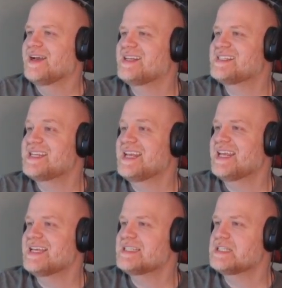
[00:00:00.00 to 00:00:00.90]

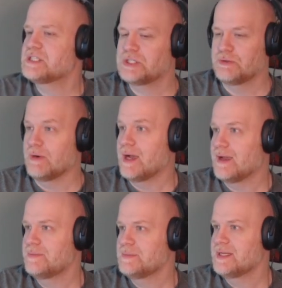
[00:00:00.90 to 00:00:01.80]
sting is
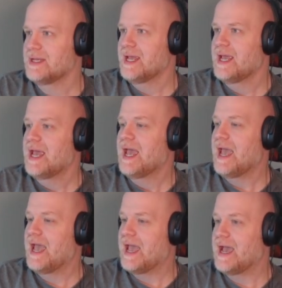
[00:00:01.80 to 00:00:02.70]
described
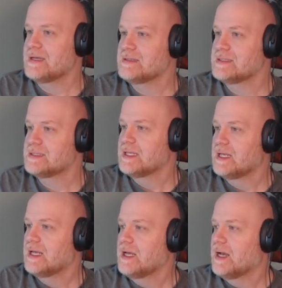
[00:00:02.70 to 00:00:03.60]
as,
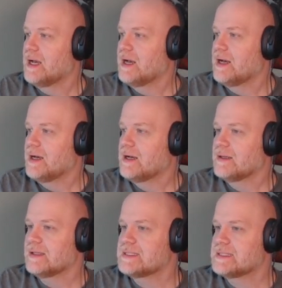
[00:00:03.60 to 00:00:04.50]

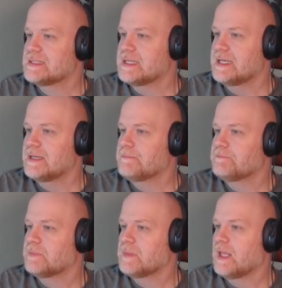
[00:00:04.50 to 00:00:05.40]
let's see,
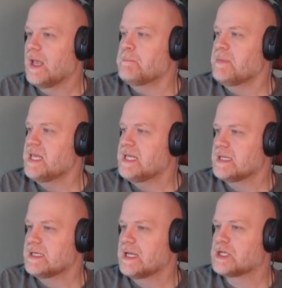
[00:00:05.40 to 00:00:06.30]

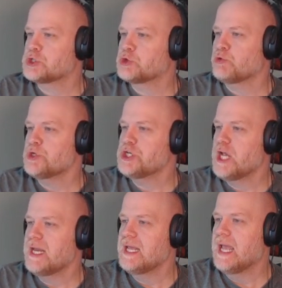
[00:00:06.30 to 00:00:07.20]
immediate,
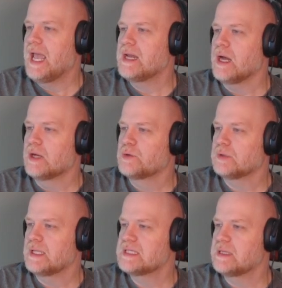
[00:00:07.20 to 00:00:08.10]
excruciating, and
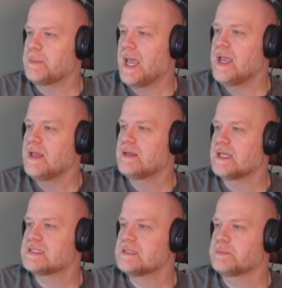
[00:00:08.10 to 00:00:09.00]
unrelenting pain
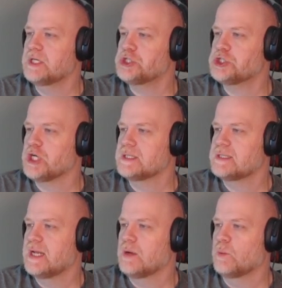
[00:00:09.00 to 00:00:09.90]
that simply
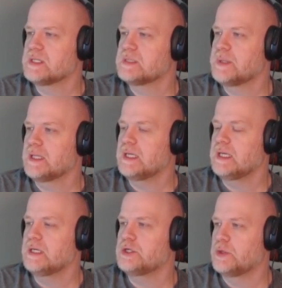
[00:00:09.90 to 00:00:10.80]
shuts down one's
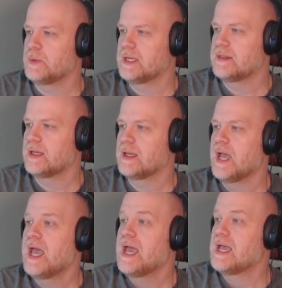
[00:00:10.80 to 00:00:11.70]
ability to do anything
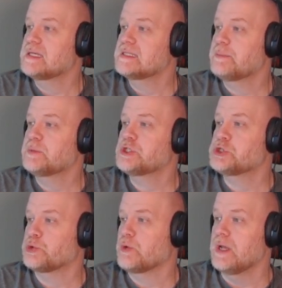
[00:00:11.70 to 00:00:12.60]
except
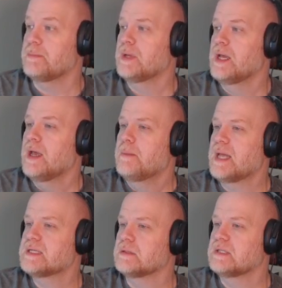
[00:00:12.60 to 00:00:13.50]
scream.
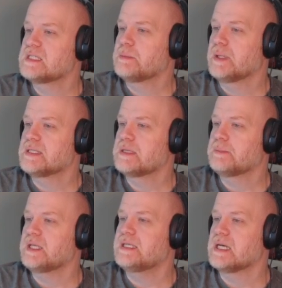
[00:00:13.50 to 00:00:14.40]
Mental discipline
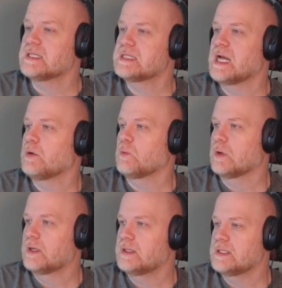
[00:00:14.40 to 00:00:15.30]
simply does not
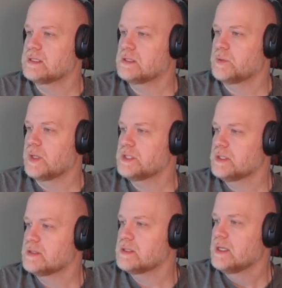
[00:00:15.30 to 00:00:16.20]
work in these
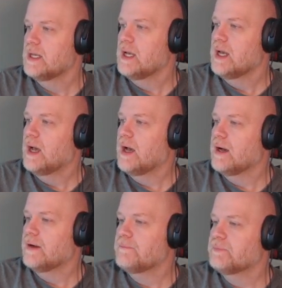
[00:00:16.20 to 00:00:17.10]
situations.
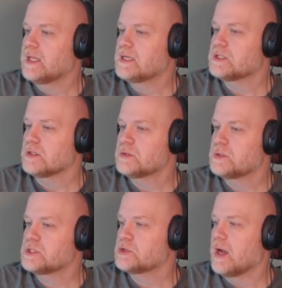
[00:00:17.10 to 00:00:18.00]
It is also
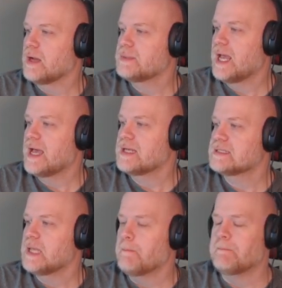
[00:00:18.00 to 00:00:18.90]
described
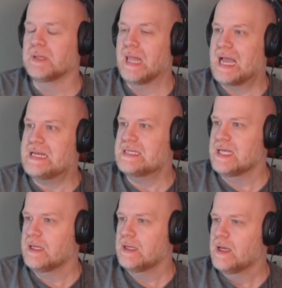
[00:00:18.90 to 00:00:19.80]
as
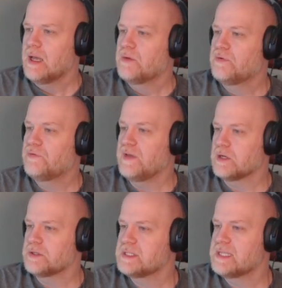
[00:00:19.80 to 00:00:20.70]
blinding,
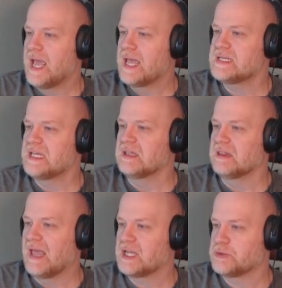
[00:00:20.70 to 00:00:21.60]
fierce, and
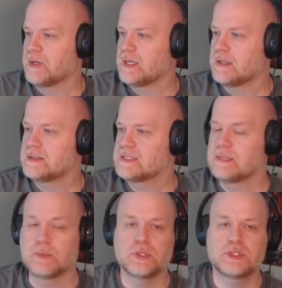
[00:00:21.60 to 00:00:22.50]
electric,
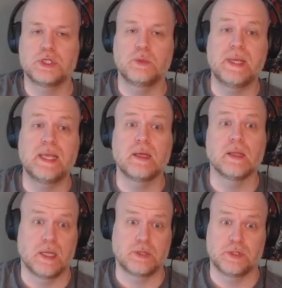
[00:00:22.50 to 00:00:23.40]
similar to being
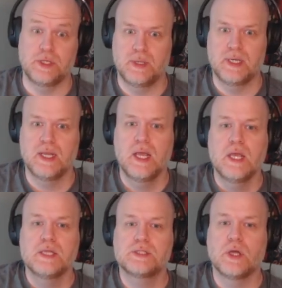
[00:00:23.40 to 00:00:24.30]
electrocuted.
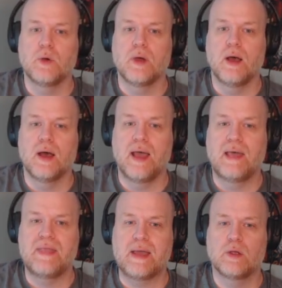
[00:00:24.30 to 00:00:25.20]
So,
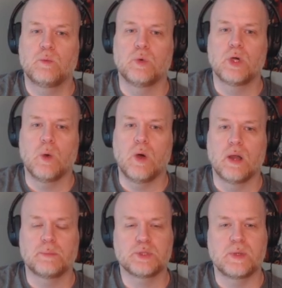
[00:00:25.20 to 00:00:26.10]
and that will go
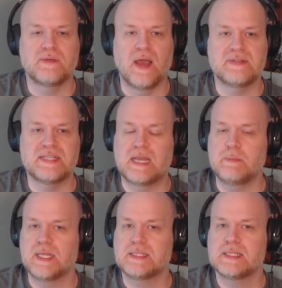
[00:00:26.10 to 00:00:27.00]
on between 5 and 10
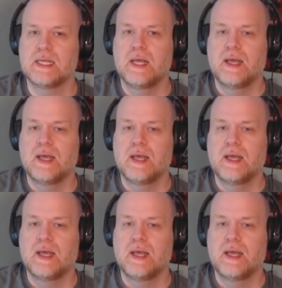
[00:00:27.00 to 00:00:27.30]
minutes.